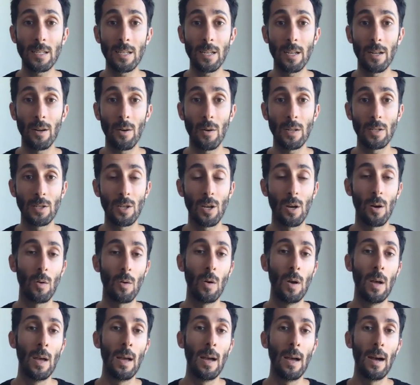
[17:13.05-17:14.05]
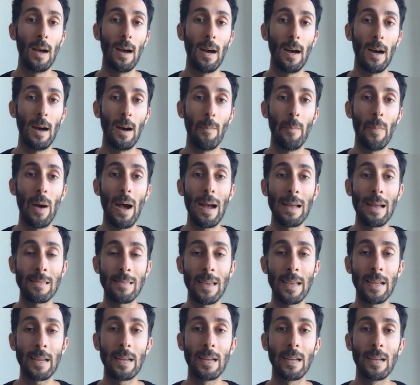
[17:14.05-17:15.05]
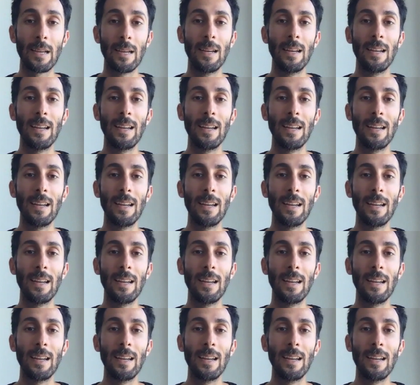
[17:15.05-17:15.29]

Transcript: and so I think